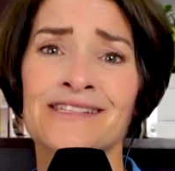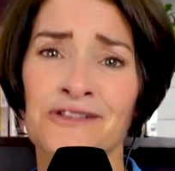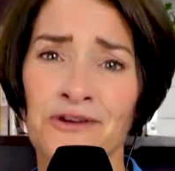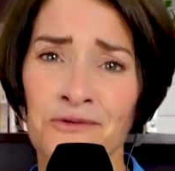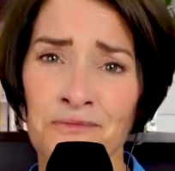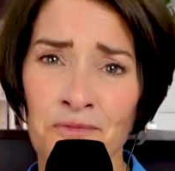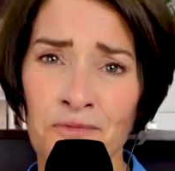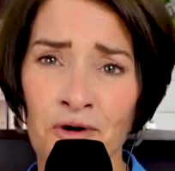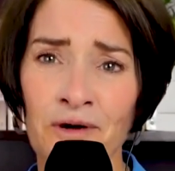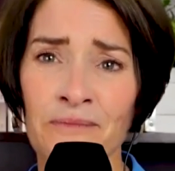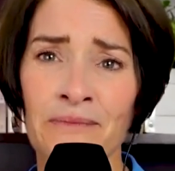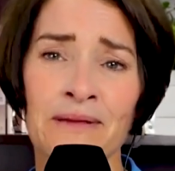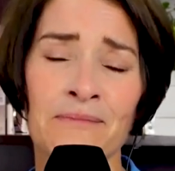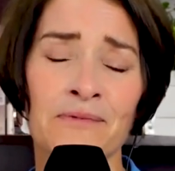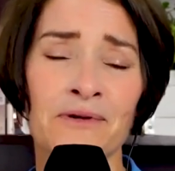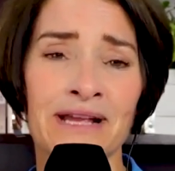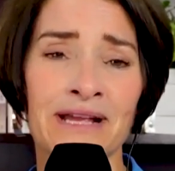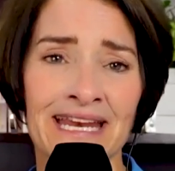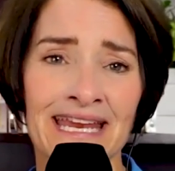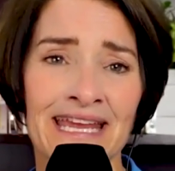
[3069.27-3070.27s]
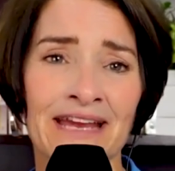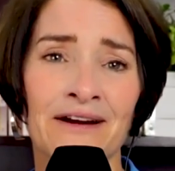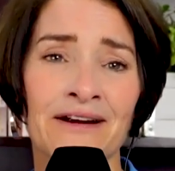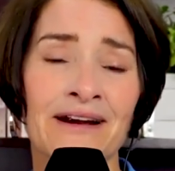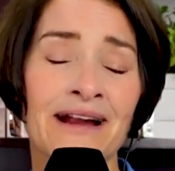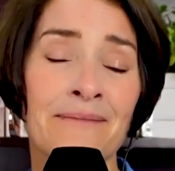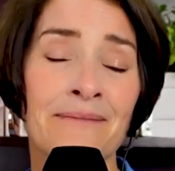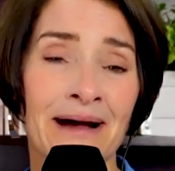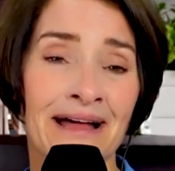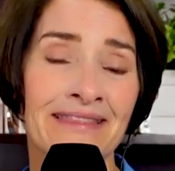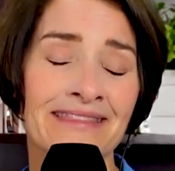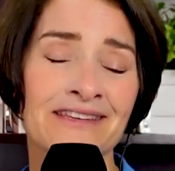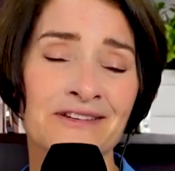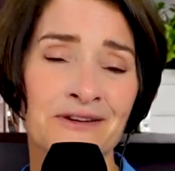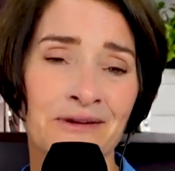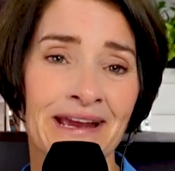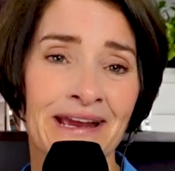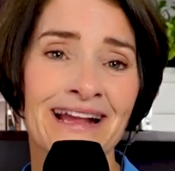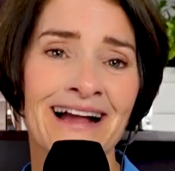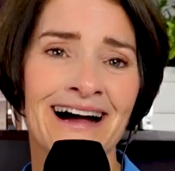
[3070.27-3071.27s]
so more people can hear about
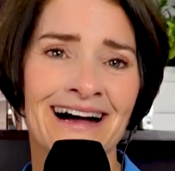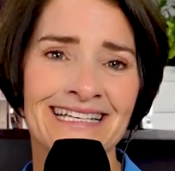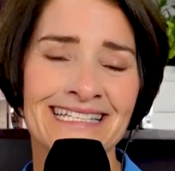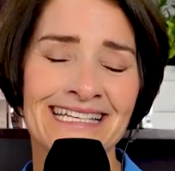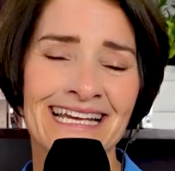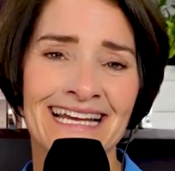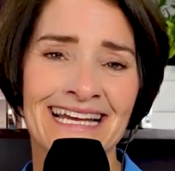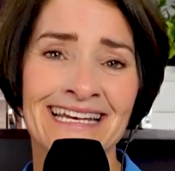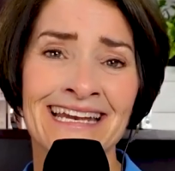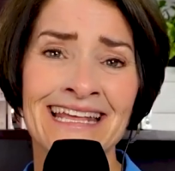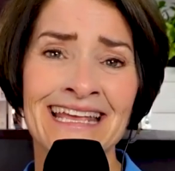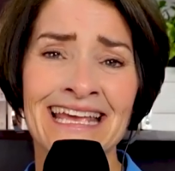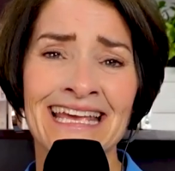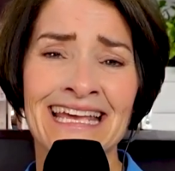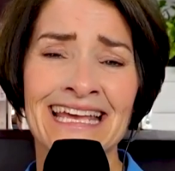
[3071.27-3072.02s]
this great content.